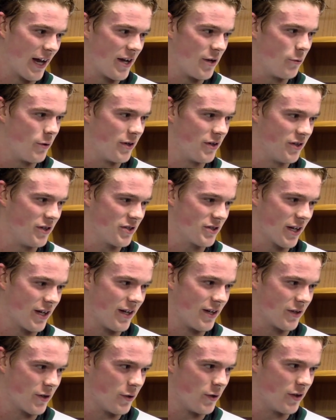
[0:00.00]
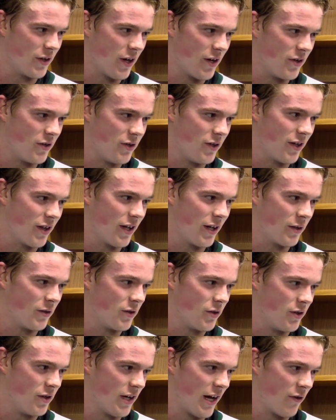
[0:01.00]
anyone. You just gotta go out there and do your thing.
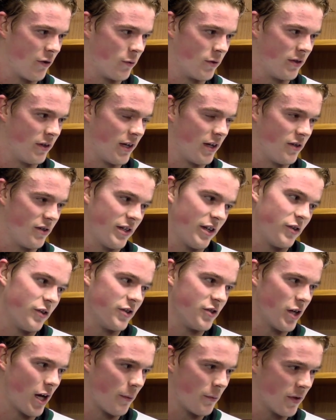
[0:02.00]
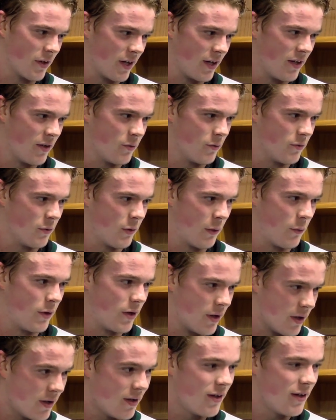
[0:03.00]
Do your, everyone did their job tonight, and it went
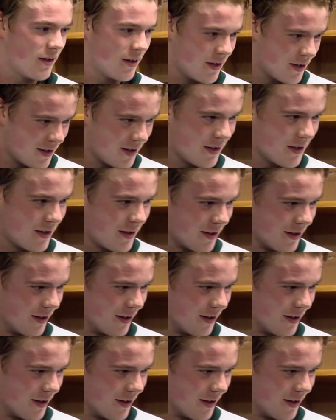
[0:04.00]
well. All right, Pierce.